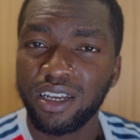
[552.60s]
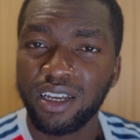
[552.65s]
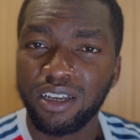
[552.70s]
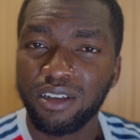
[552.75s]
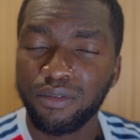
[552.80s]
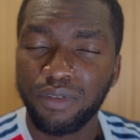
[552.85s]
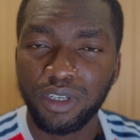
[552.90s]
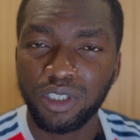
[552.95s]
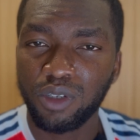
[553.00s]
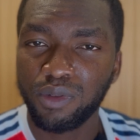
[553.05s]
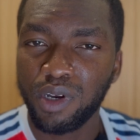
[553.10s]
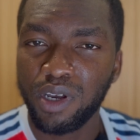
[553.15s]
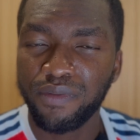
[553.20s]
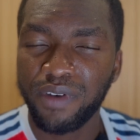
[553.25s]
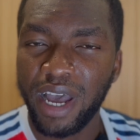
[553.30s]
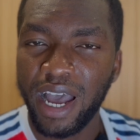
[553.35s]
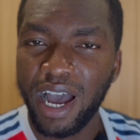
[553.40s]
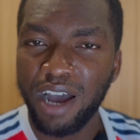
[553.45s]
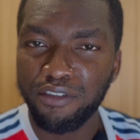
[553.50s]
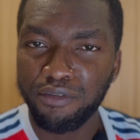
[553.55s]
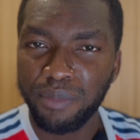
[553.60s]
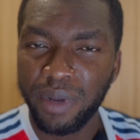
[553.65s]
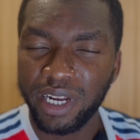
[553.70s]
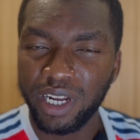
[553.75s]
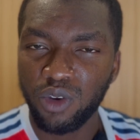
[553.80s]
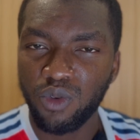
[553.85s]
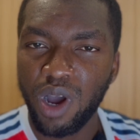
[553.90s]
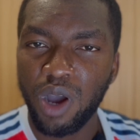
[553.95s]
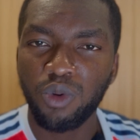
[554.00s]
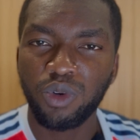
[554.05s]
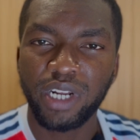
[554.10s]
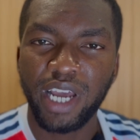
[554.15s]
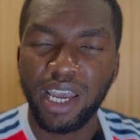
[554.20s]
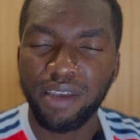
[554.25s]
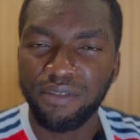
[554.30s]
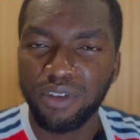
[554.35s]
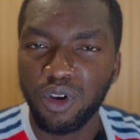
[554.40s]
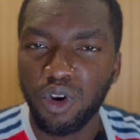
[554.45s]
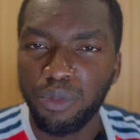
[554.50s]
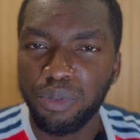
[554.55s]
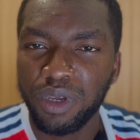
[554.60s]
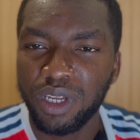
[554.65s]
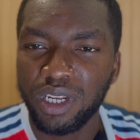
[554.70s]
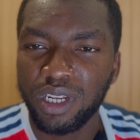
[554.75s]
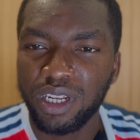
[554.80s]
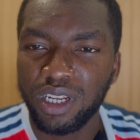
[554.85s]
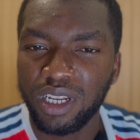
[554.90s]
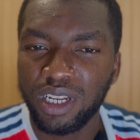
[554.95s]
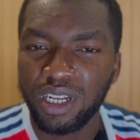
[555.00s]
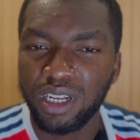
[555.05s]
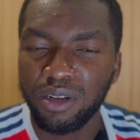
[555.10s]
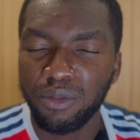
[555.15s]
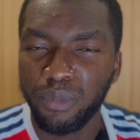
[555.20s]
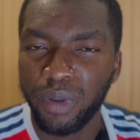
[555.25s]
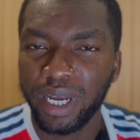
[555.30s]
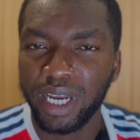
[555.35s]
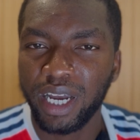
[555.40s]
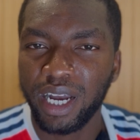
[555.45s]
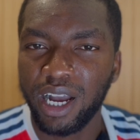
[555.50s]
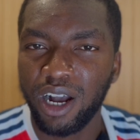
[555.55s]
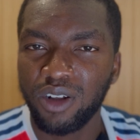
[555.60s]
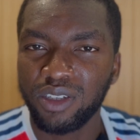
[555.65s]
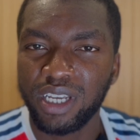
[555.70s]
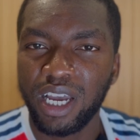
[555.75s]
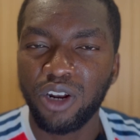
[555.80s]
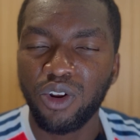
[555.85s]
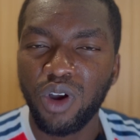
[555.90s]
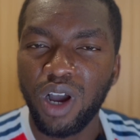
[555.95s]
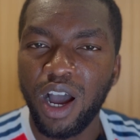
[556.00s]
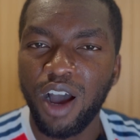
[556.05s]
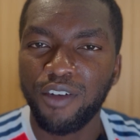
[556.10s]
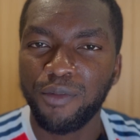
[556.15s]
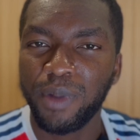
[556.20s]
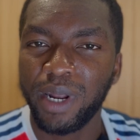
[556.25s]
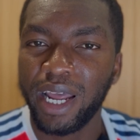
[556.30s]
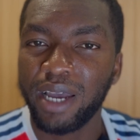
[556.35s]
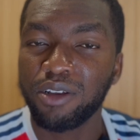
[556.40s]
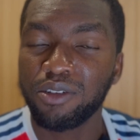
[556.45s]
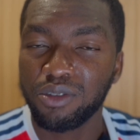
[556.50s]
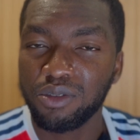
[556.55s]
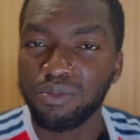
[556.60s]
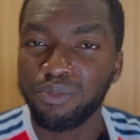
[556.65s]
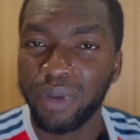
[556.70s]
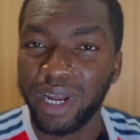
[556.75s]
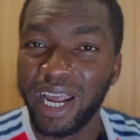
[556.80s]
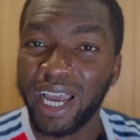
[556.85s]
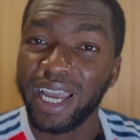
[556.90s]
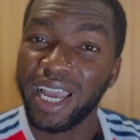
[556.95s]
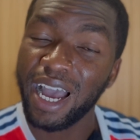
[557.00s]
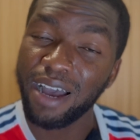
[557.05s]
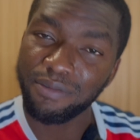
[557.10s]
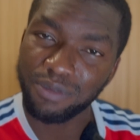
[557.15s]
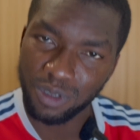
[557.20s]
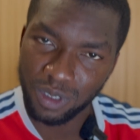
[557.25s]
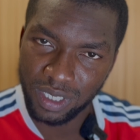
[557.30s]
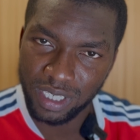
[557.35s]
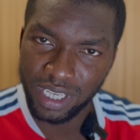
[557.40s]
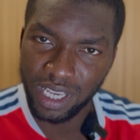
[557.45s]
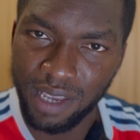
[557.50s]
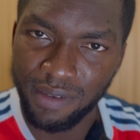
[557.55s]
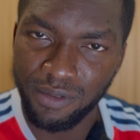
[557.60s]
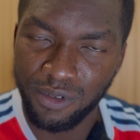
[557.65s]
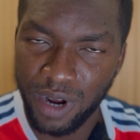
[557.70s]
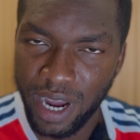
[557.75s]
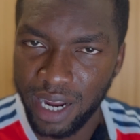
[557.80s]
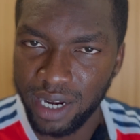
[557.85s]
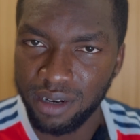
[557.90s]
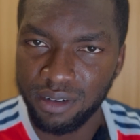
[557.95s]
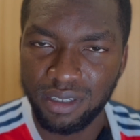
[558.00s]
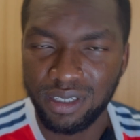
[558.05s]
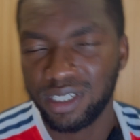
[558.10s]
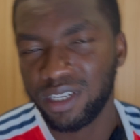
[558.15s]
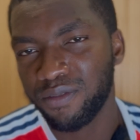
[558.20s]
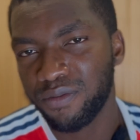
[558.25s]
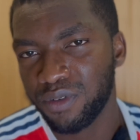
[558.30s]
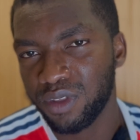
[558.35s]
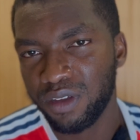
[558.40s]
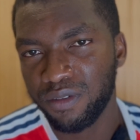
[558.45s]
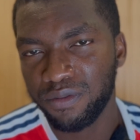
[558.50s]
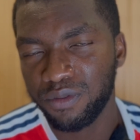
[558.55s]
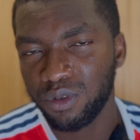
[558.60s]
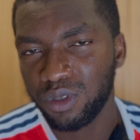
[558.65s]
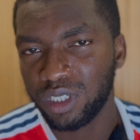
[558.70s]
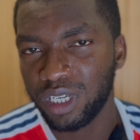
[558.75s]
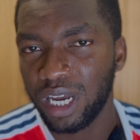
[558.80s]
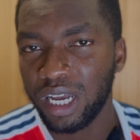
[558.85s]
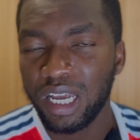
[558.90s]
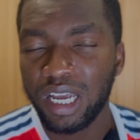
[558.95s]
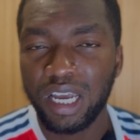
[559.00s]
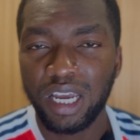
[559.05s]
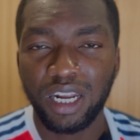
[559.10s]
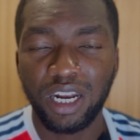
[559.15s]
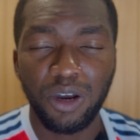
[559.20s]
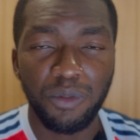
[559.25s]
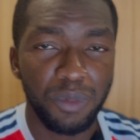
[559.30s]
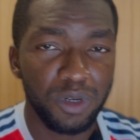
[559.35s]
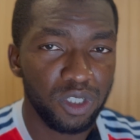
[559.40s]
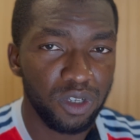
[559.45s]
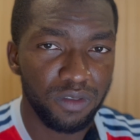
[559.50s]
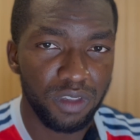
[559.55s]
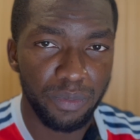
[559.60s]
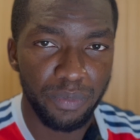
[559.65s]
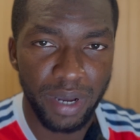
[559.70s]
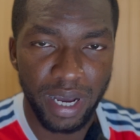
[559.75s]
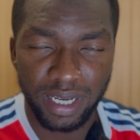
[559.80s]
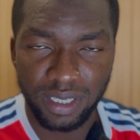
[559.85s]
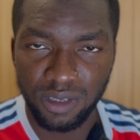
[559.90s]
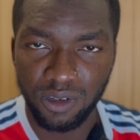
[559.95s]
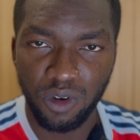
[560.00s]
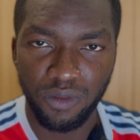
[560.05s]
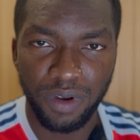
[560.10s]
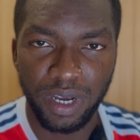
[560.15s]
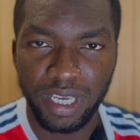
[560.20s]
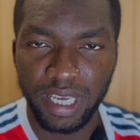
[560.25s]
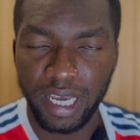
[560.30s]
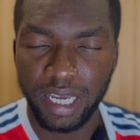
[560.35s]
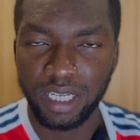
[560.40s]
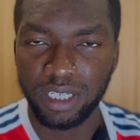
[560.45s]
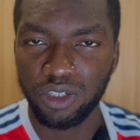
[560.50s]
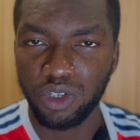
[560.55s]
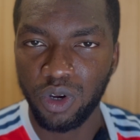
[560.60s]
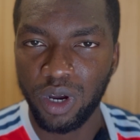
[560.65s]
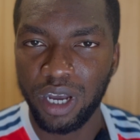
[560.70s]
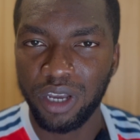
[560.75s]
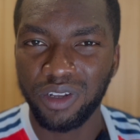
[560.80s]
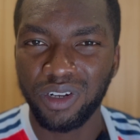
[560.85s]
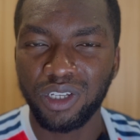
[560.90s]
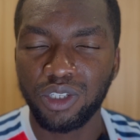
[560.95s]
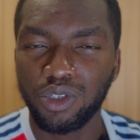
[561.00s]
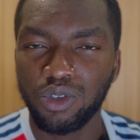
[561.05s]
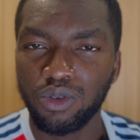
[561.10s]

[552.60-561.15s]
first of all, if I have money, why would I even open bank account? I don't have, but I have to save, right? Save for the future. Now, most of the banks over here in Doha, you need